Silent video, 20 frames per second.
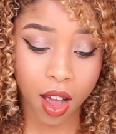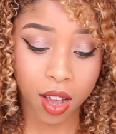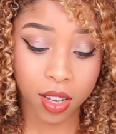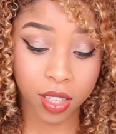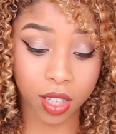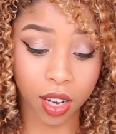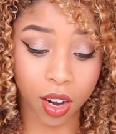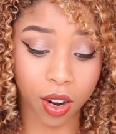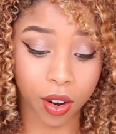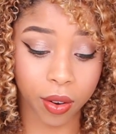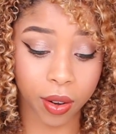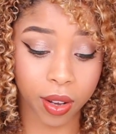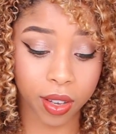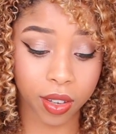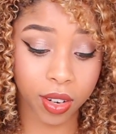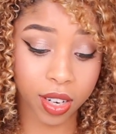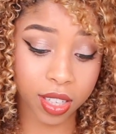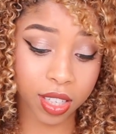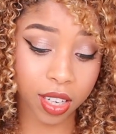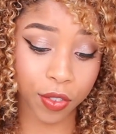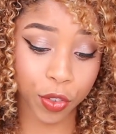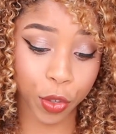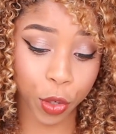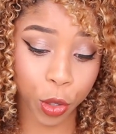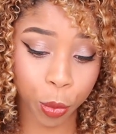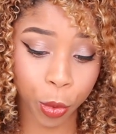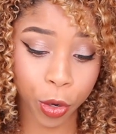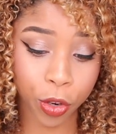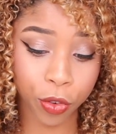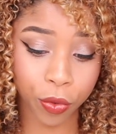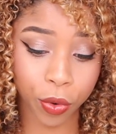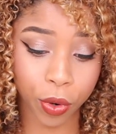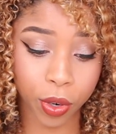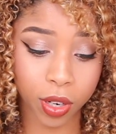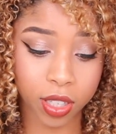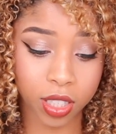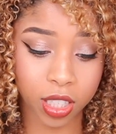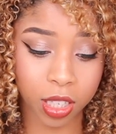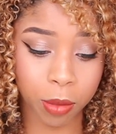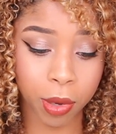So you need to have a 2.4
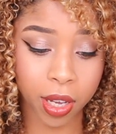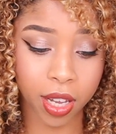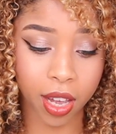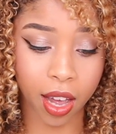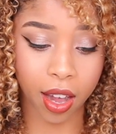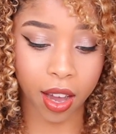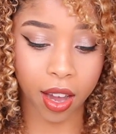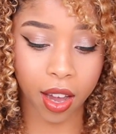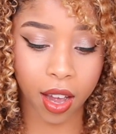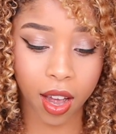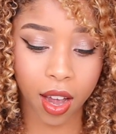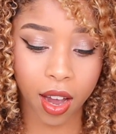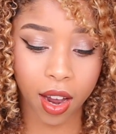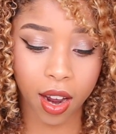GPA,